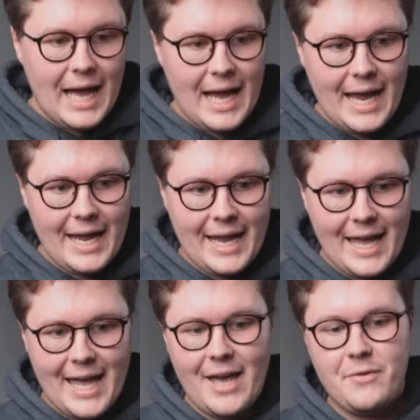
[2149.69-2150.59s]
I
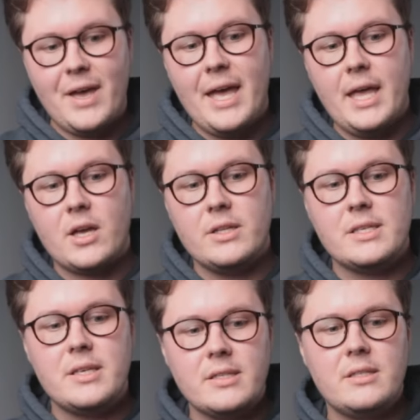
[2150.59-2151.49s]
have a
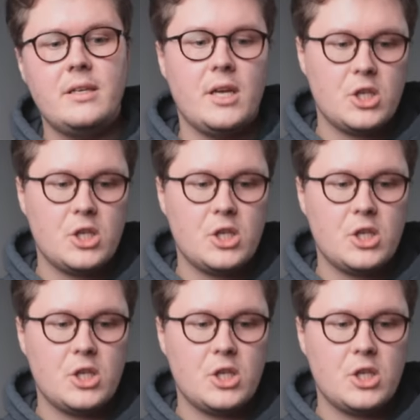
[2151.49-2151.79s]
consistent